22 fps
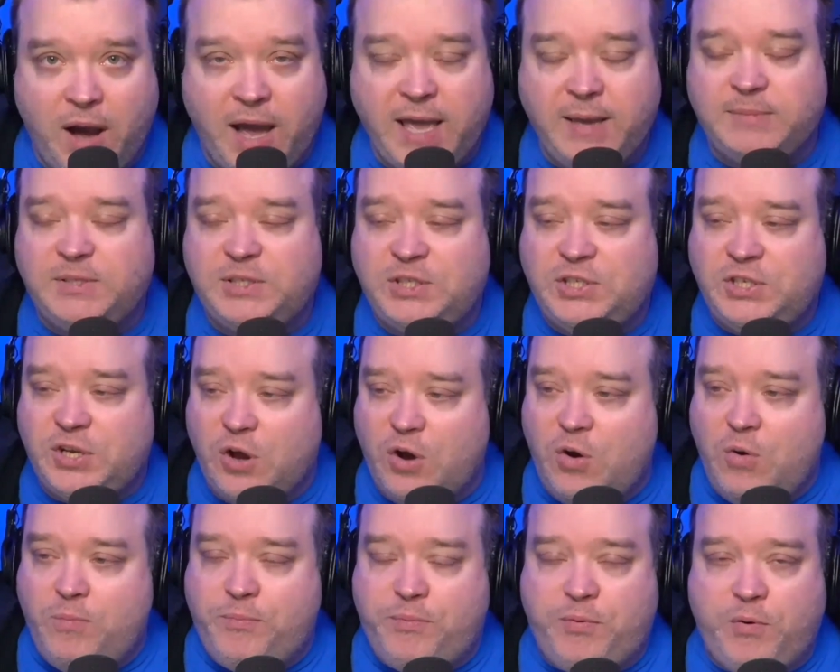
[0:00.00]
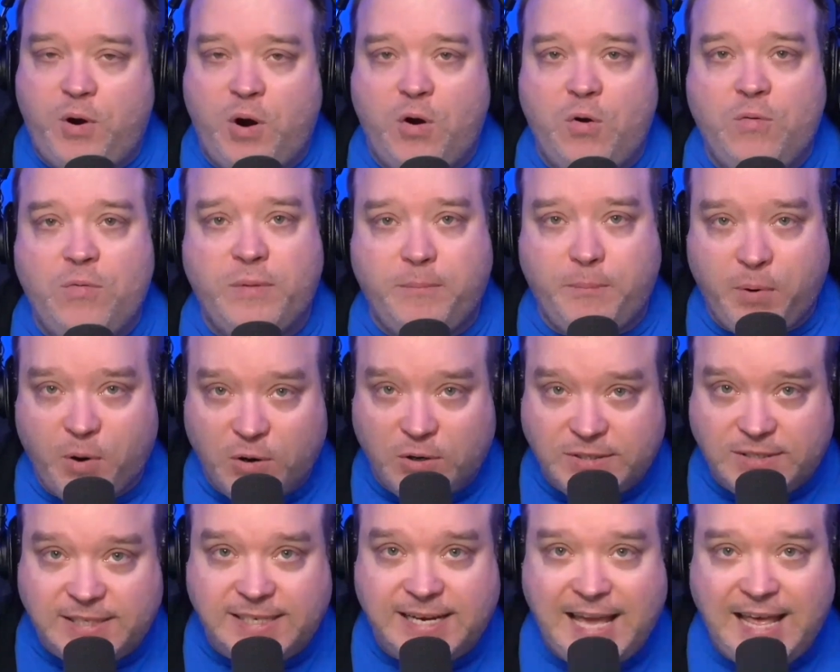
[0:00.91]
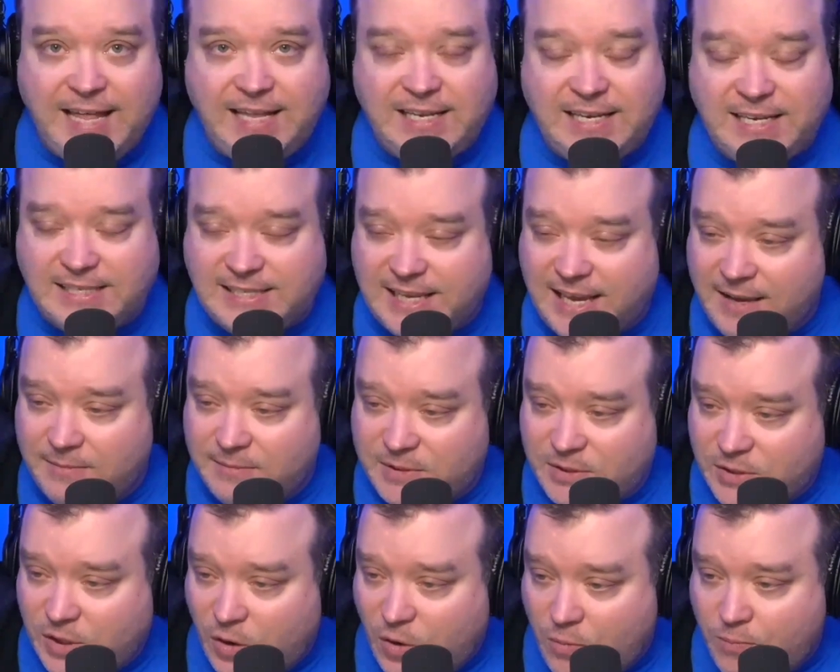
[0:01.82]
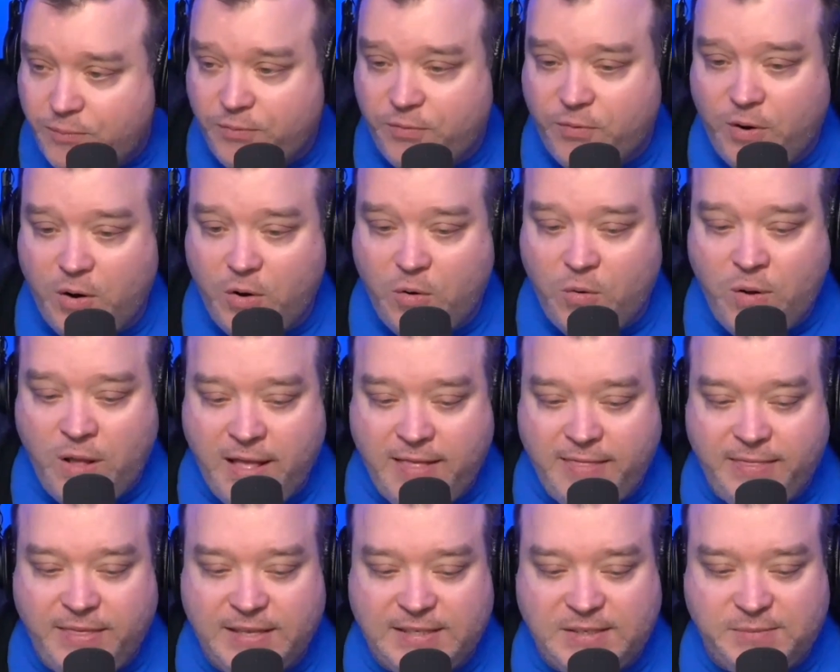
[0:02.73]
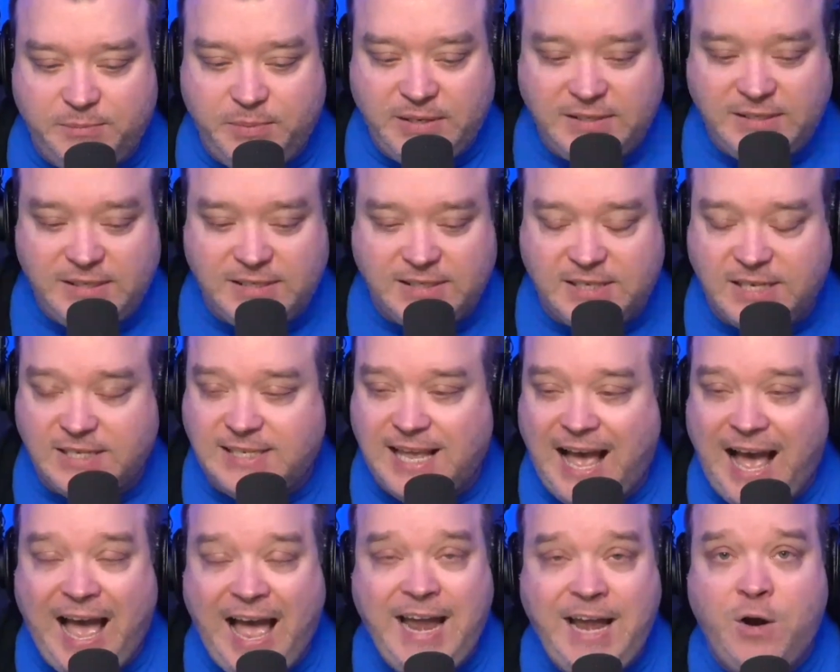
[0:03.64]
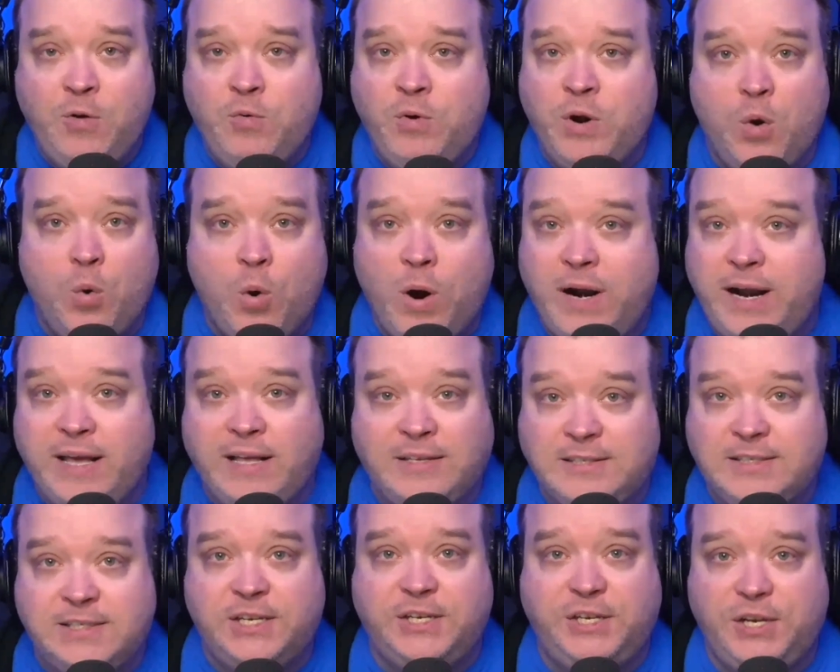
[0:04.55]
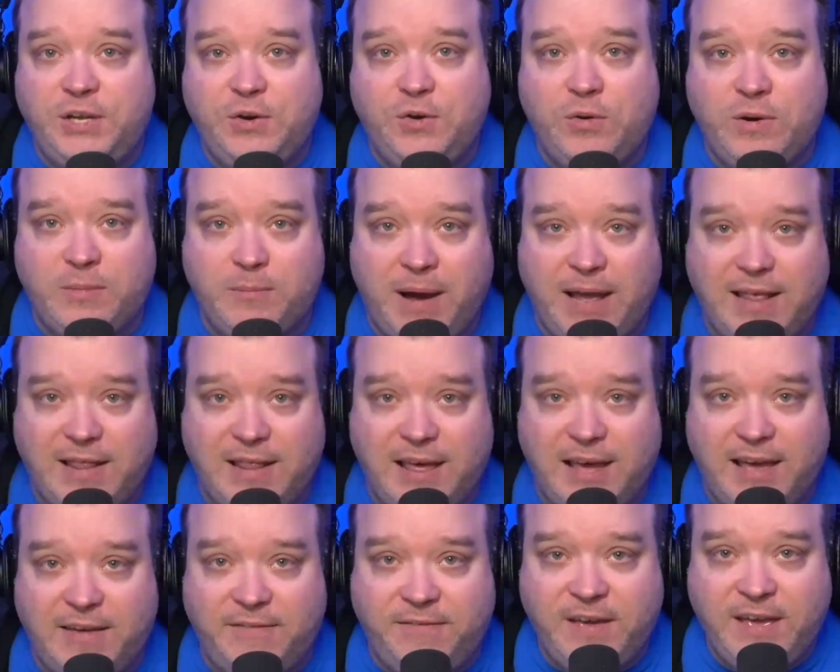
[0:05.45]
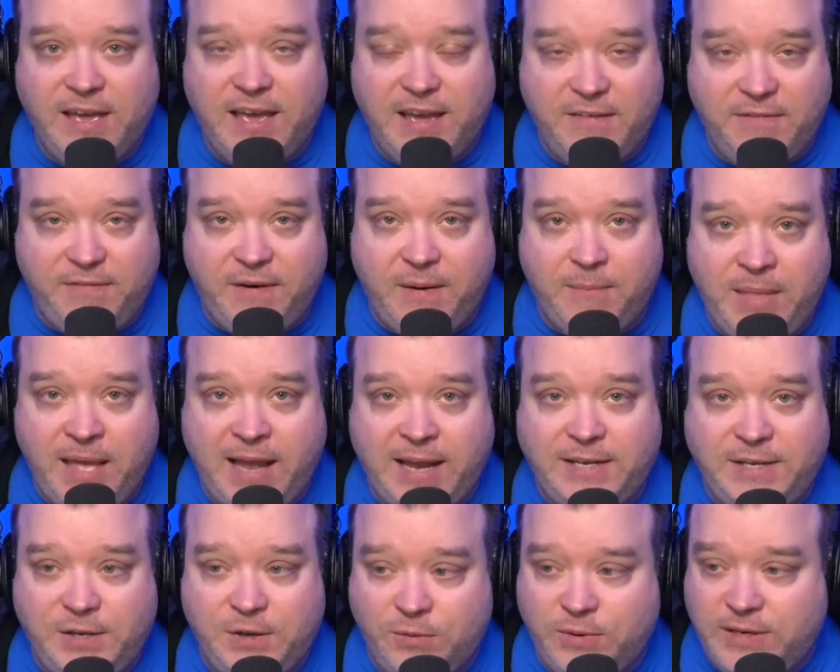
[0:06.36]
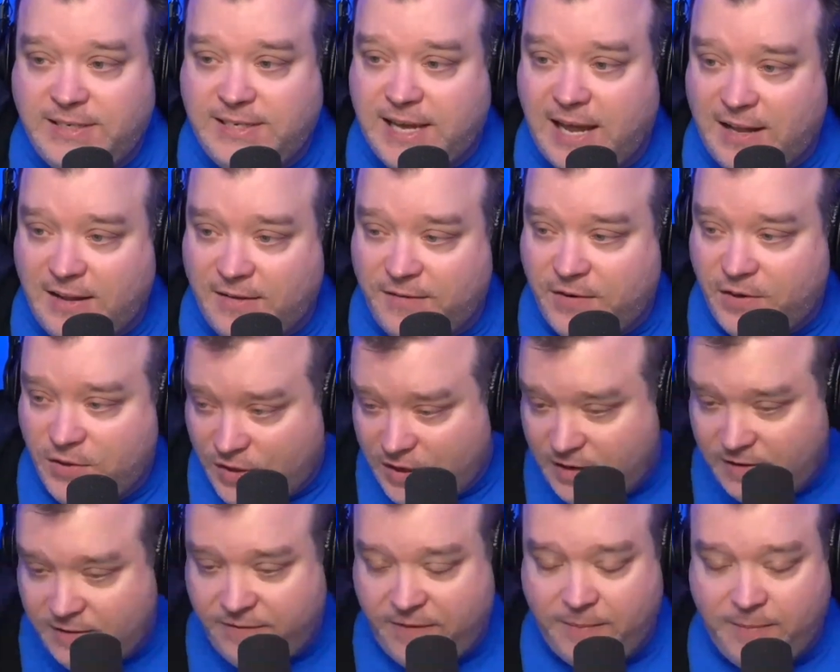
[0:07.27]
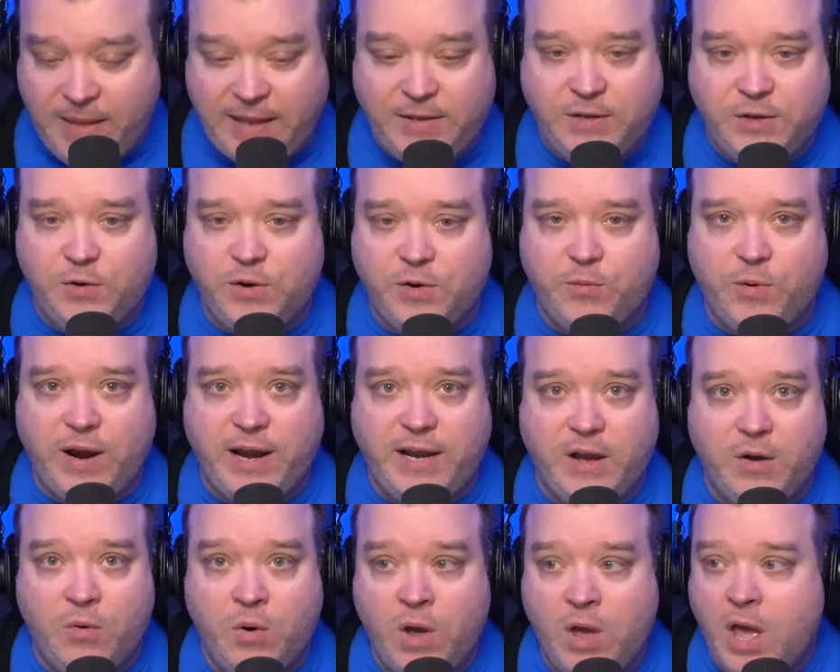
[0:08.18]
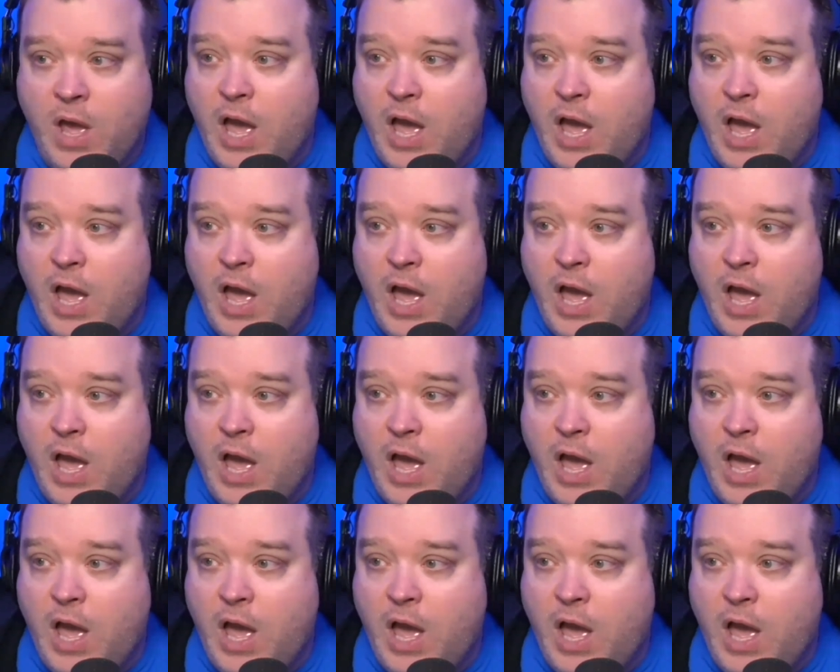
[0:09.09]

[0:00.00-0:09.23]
I am so pro the personalities. I am so pro this business because I don't know what else to do in my life if I'm not doing television and if I'm not doing radio.